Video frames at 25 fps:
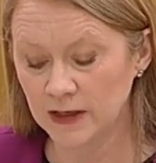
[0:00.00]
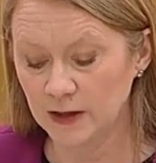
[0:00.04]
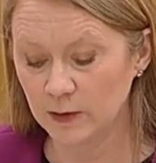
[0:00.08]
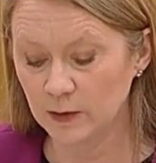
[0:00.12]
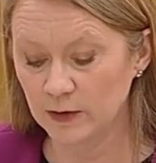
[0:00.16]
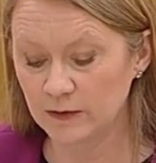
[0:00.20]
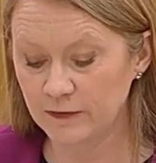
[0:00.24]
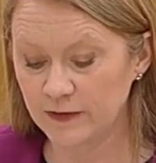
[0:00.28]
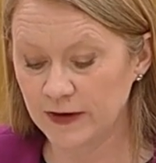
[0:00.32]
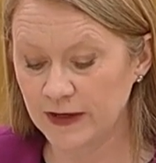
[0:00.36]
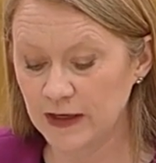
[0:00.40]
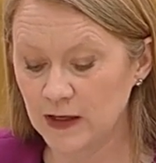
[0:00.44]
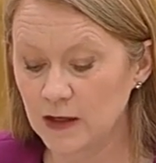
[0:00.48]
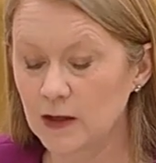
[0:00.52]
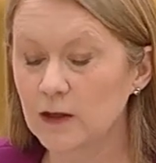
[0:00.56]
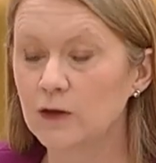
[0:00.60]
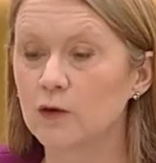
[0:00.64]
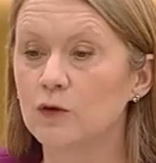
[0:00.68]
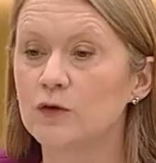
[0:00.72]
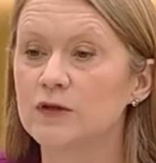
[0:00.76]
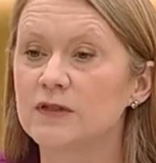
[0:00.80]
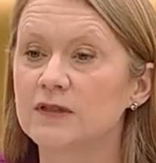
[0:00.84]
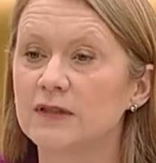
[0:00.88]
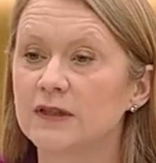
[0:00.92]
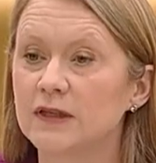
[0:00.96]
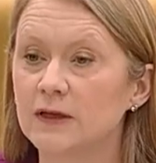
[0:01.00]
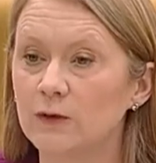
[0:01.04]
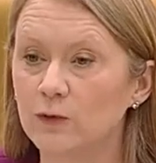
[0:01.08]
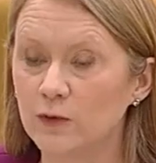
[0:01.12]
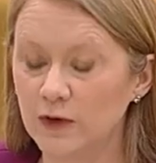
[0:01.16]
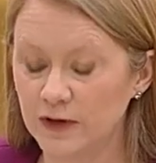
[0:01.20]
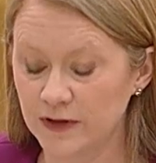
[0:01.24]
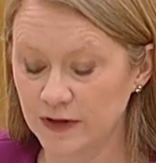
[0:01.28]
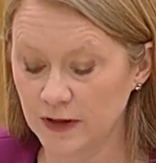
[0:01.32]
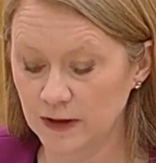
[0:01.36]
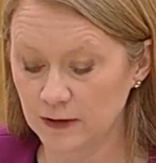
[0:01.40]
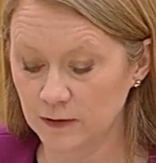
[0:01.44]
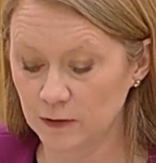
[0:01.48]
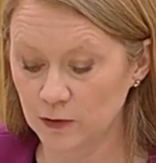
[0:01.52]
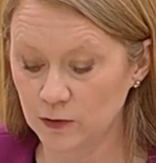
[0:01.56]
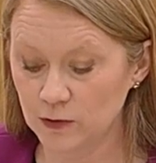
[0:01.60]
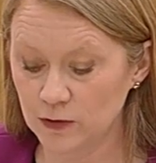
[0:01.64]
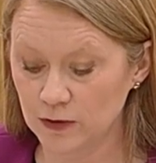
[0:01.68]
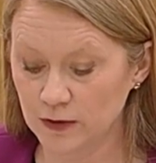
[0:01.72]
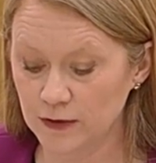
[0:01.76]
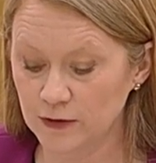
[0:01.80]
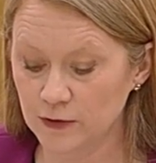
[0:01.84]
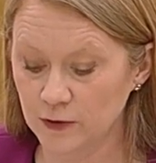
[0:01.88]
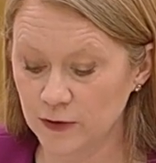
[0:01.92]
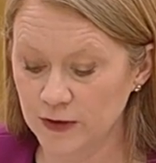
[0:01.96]
work very closely with our
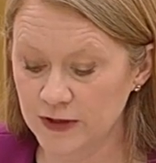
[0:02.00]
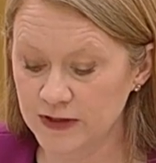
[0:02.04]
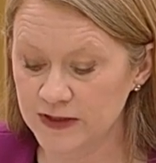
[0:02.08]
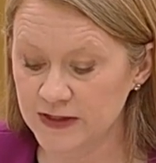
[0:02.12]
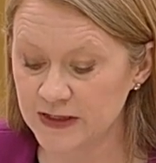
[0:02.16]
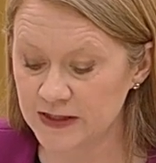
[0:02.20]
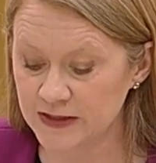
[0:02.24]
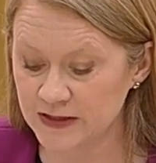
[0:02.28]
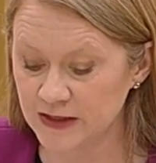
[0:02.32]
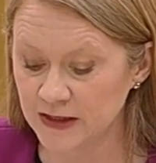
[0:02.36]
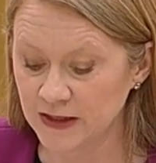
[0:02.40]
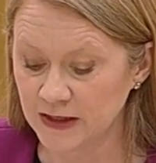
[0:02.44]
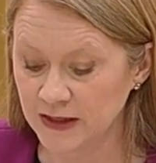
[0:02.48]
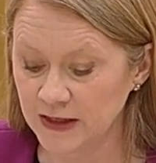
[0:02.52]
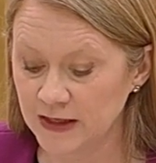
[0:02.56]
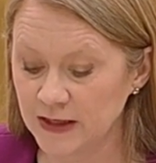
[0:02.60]
local authorities